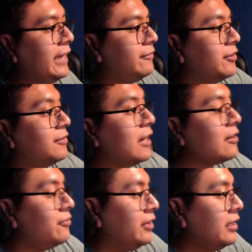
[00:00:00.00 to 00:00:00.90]
In
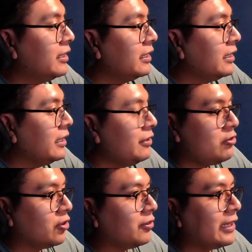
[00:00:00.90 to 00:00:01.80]
photography, it's
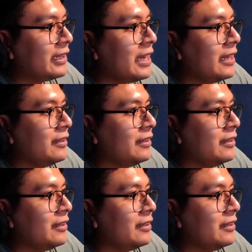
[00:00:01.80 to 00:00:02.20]
just like that.